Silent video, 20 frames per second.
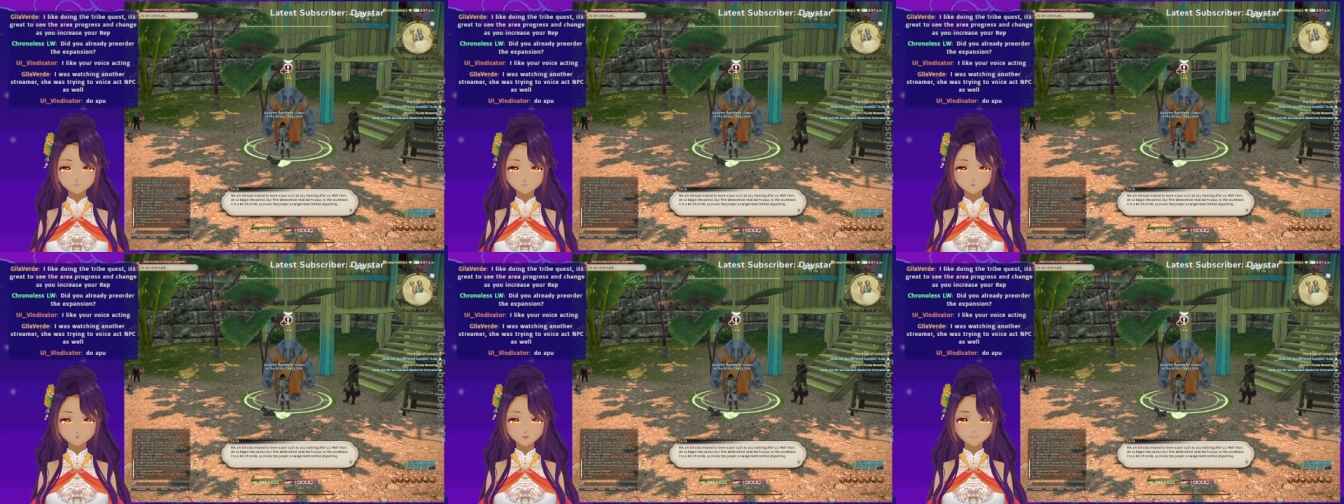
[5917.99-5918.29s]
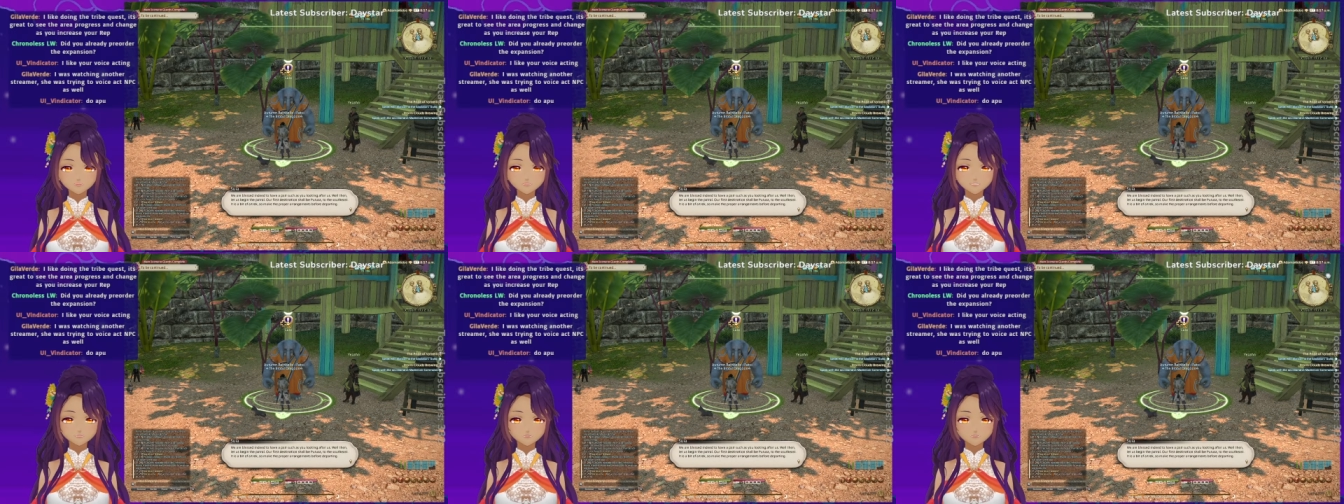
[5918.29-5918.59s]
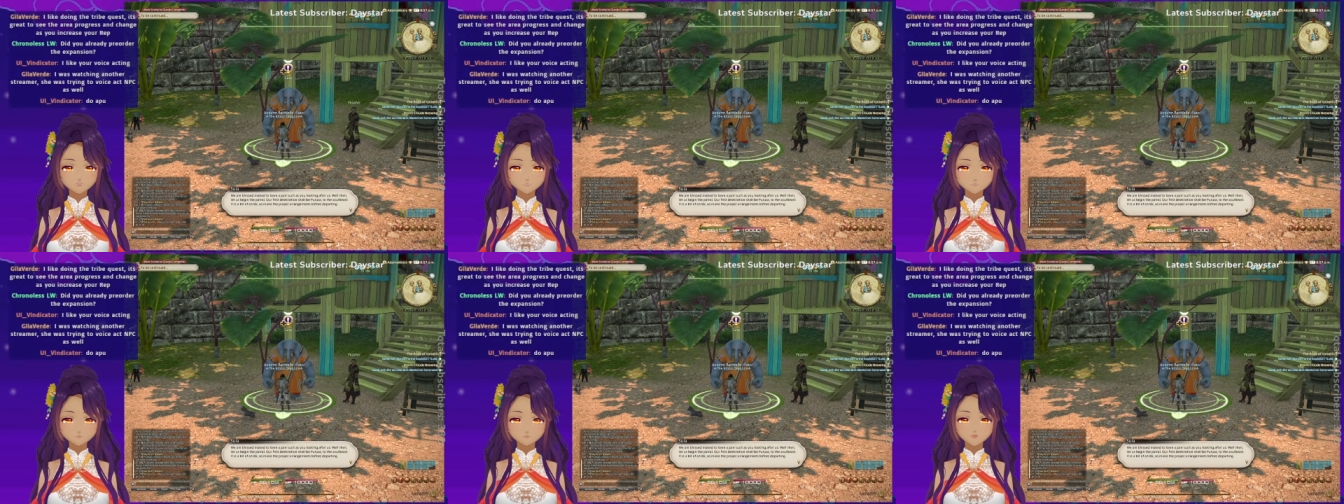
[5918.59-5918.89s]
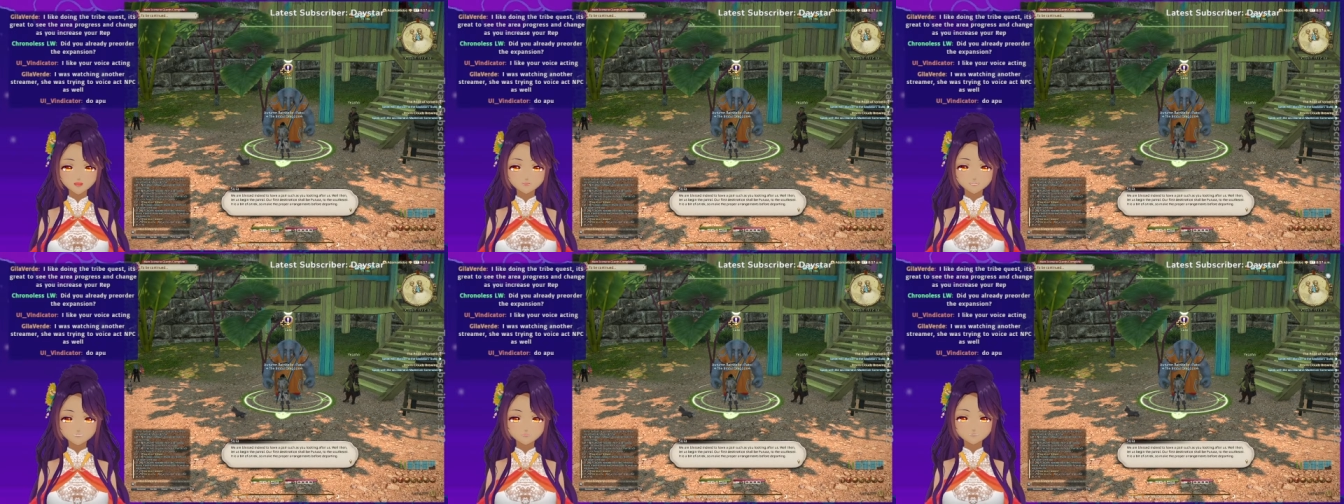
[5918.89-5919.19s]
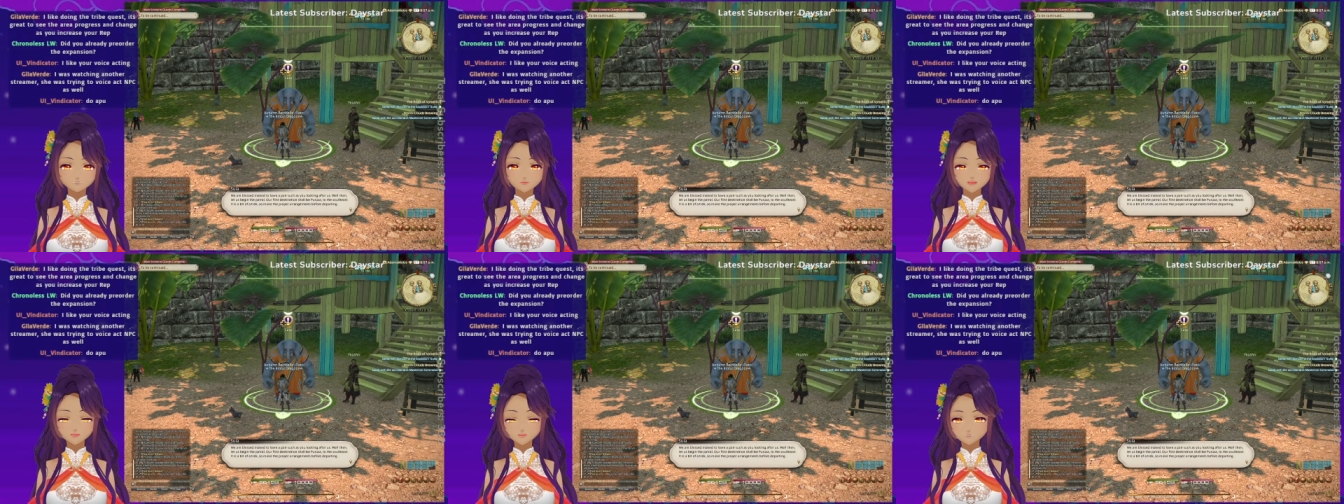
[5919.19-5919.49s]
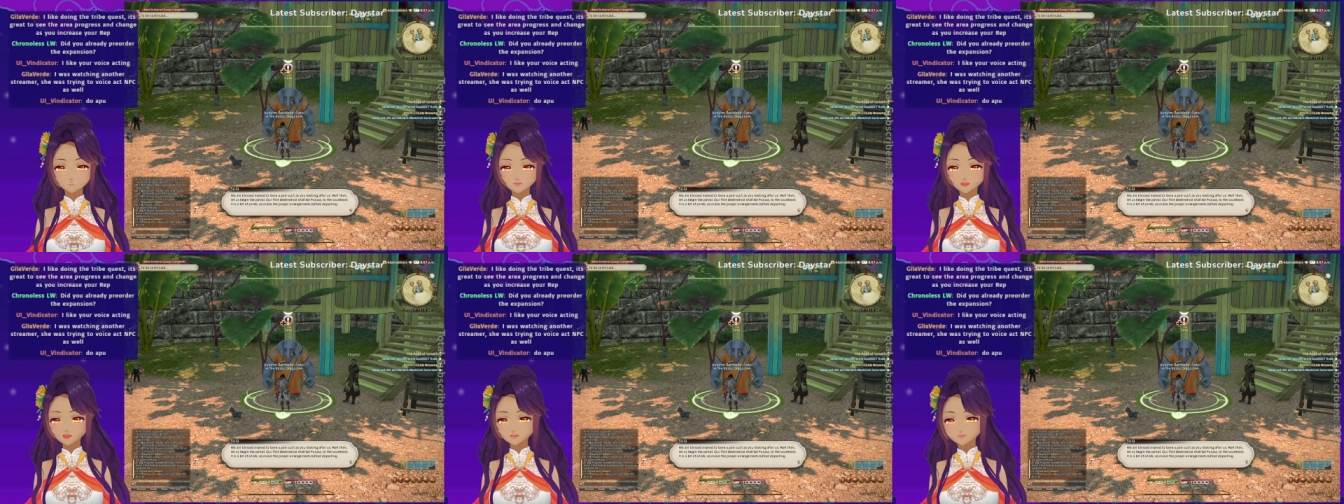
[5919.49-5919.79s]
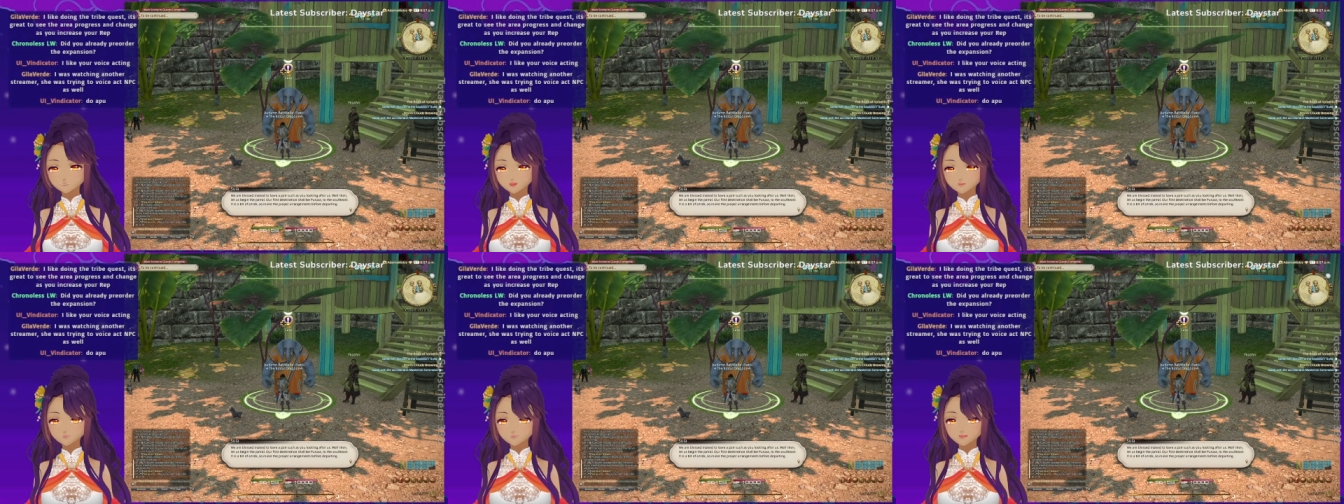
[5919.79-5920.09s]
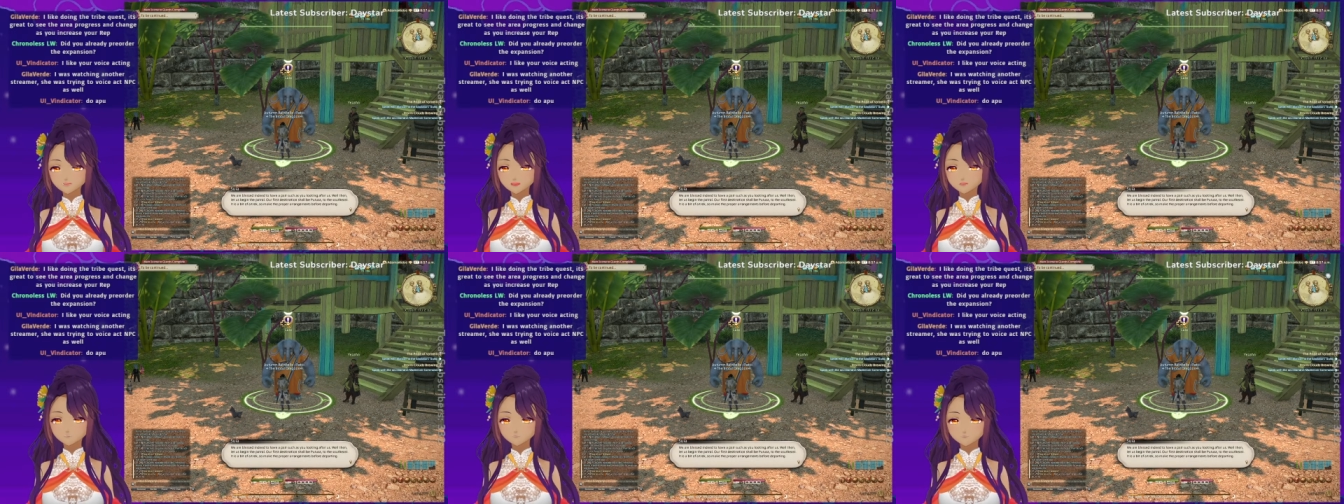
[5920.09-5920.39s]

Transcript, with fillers: Well then, let us begin the patrol.